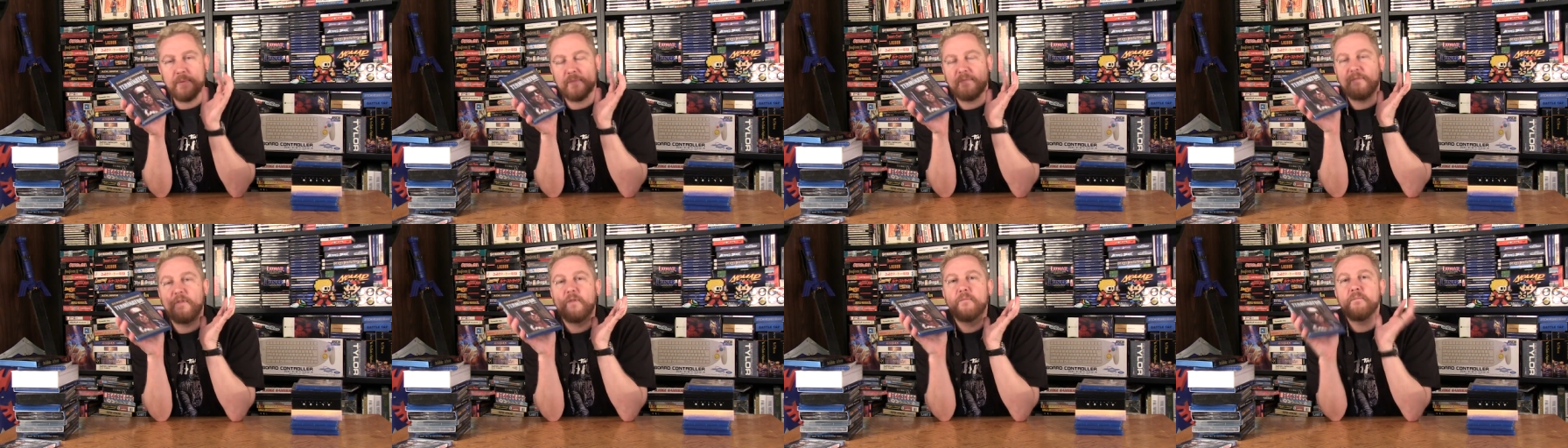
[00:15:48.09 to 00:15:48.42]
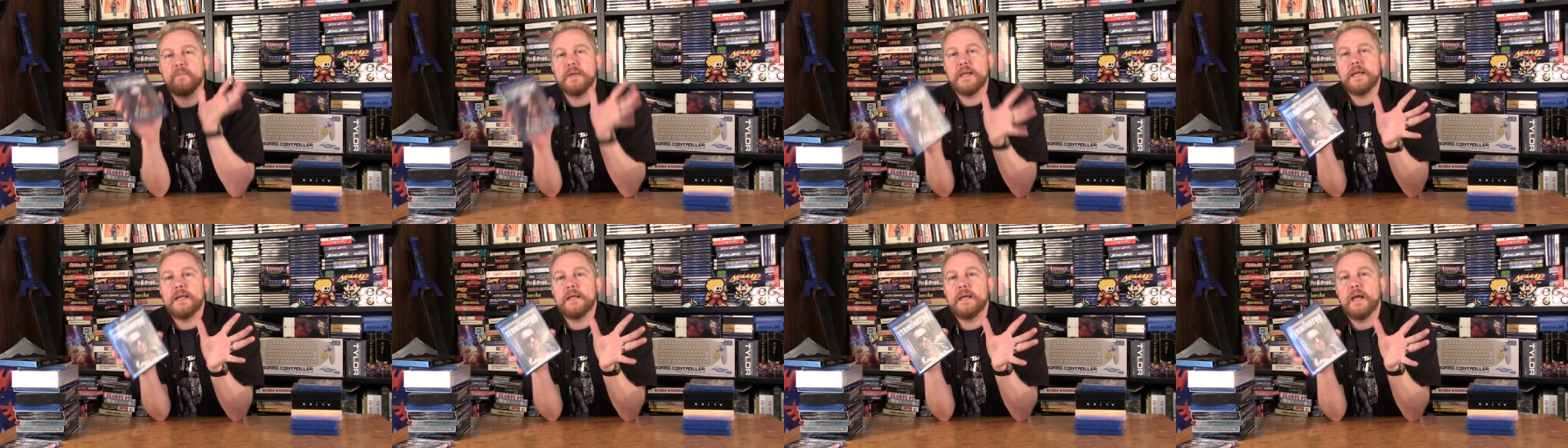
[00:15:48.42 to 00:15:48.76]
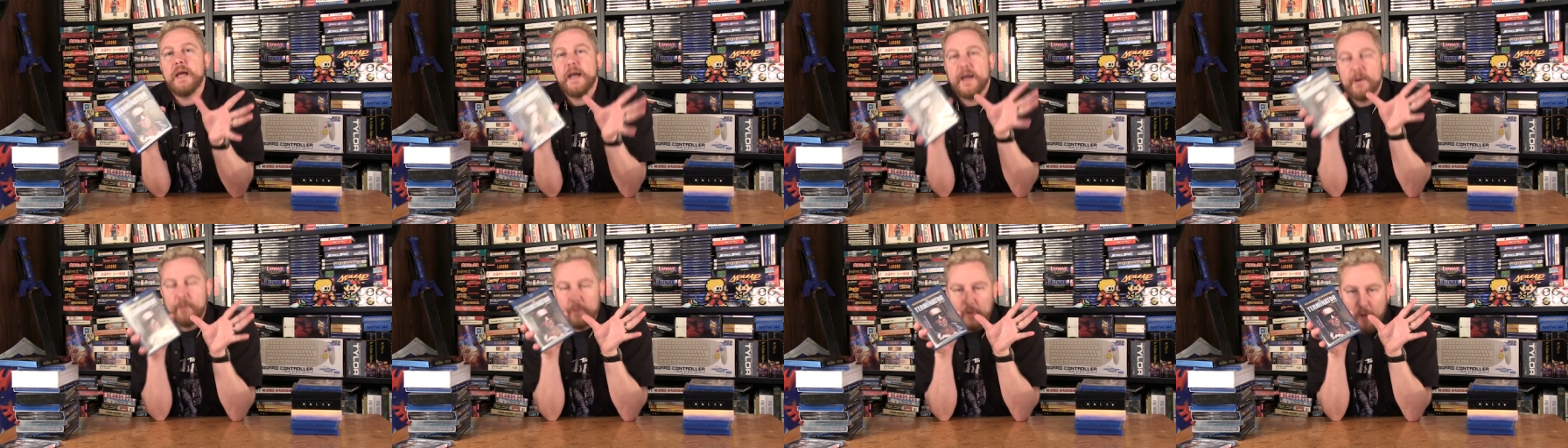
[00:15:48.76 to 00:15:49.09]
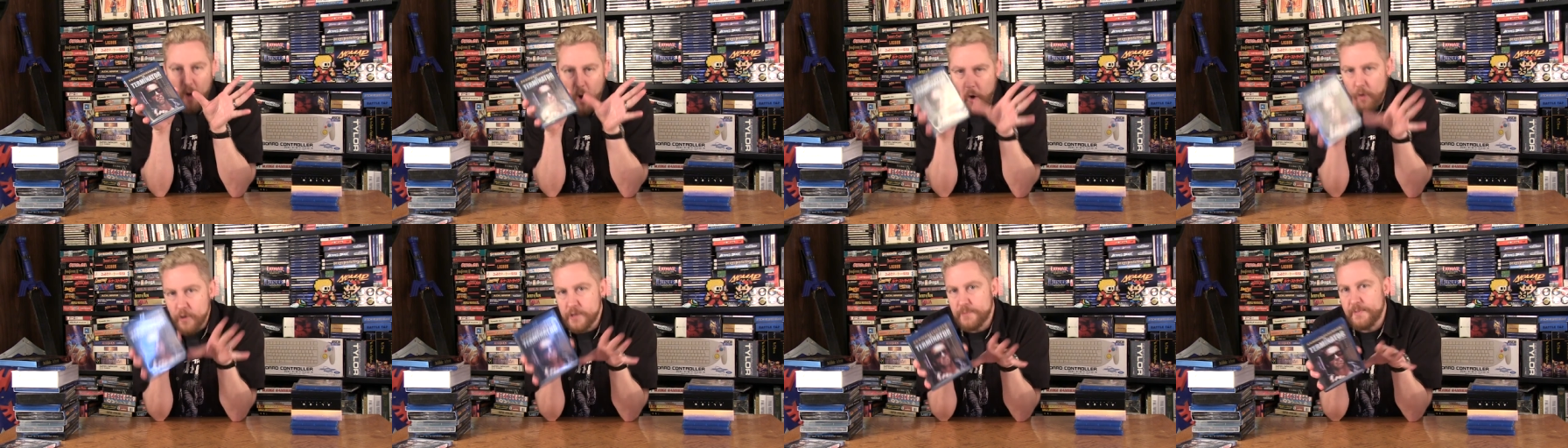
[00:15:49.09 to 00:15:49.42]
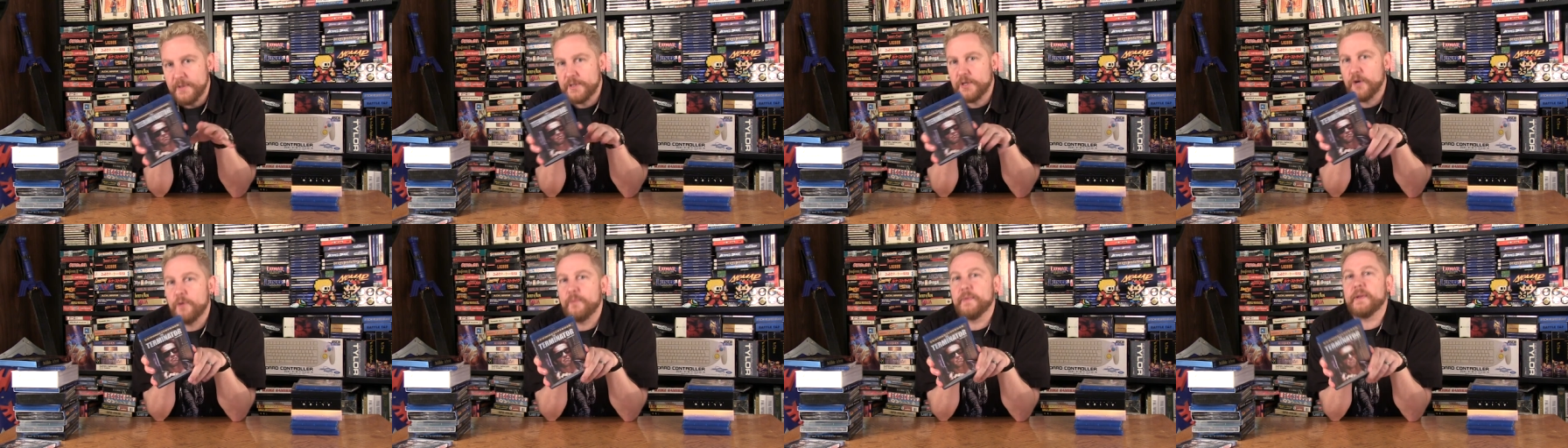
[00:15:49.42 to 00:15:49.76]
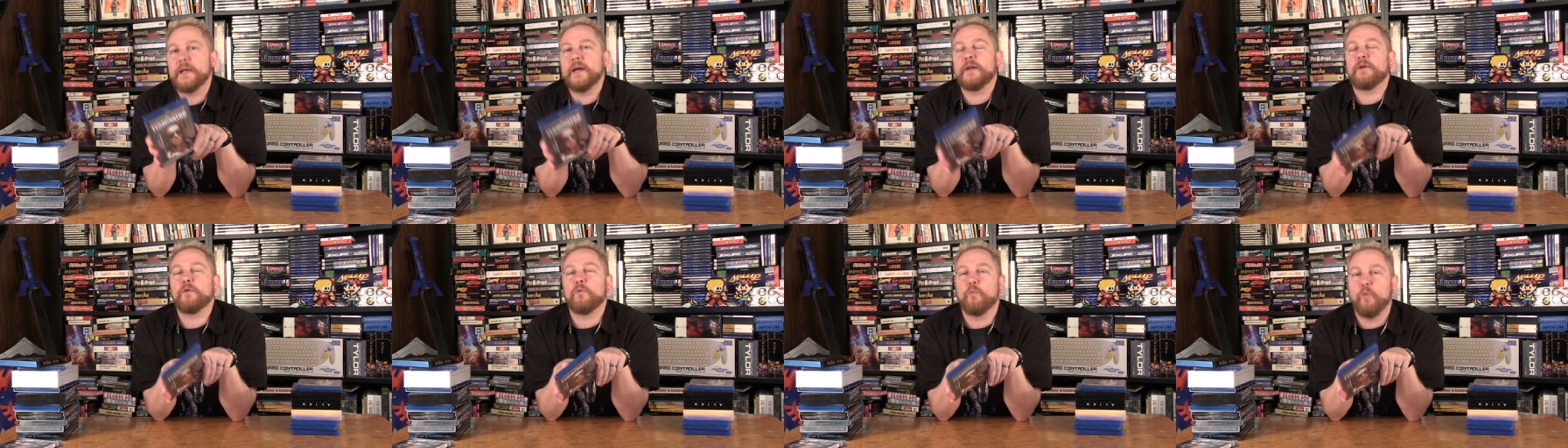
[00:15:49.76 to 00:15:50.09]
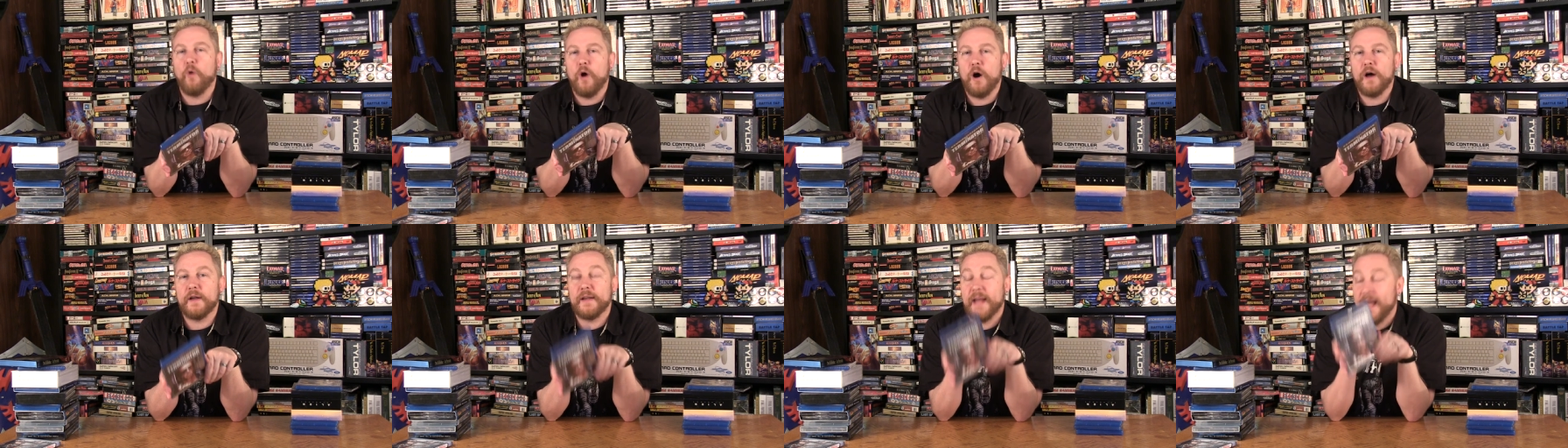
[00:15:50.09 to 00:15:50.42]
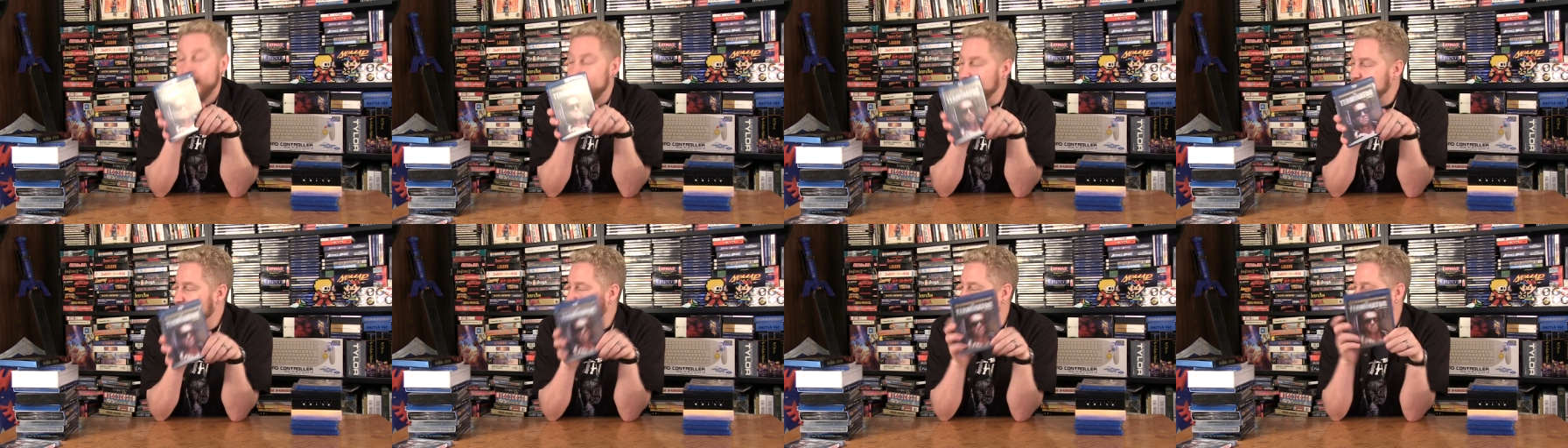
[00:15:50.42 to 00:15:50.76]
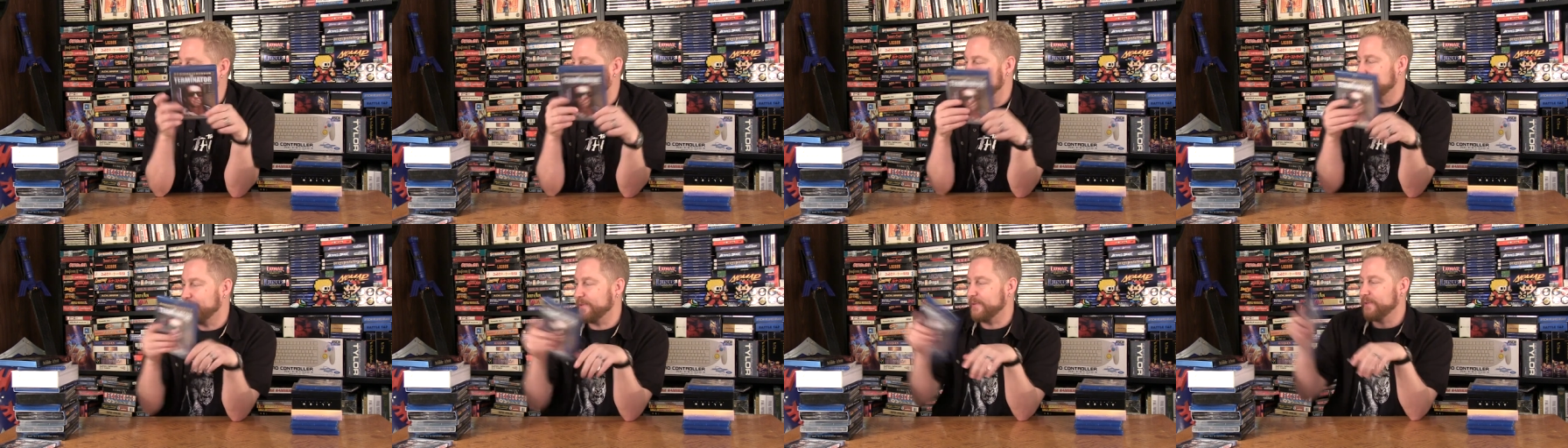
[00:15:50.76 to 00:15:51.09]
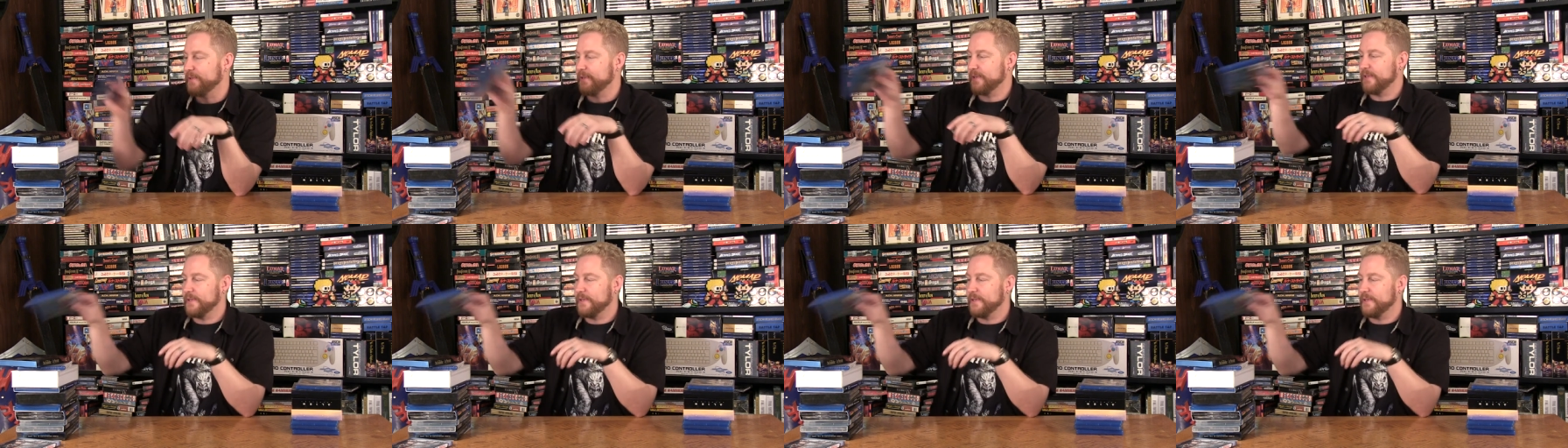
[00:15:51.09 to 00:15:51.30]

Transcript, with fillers: but for me, it will always be Terminator 1 and 2.